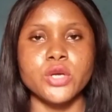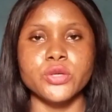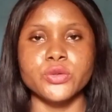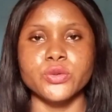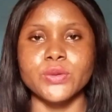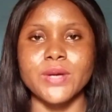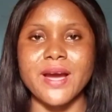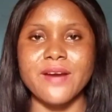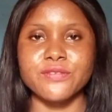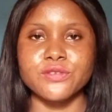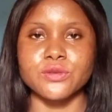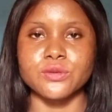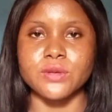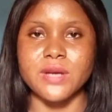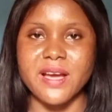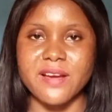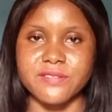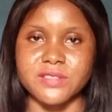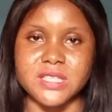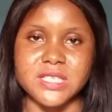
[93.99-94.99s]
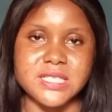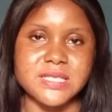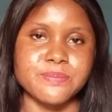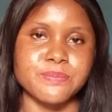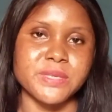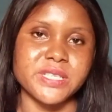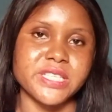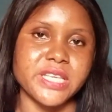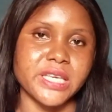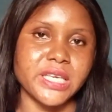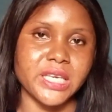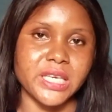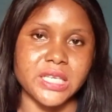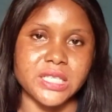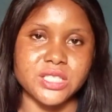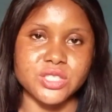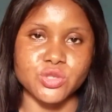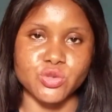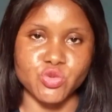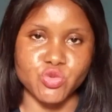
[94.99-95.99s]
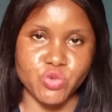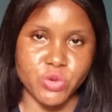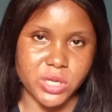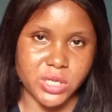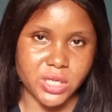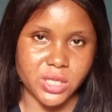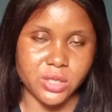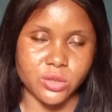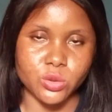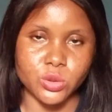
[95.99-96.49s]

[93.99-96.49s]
You have to have this media kit ready.